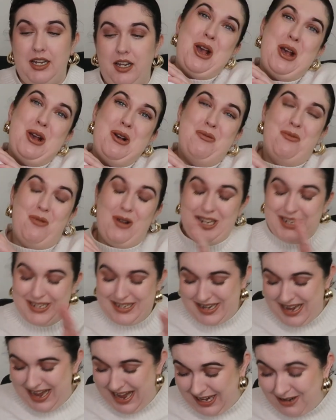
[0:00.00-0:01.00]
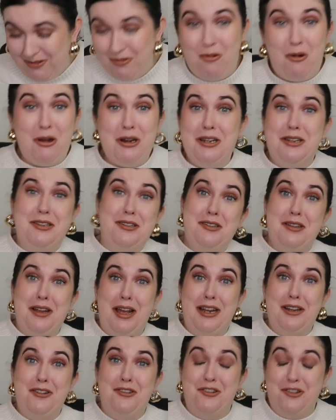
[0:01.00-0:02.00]
Woo! What a day! What a
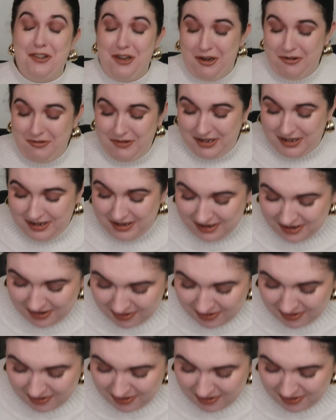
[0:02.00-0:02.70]
day, June!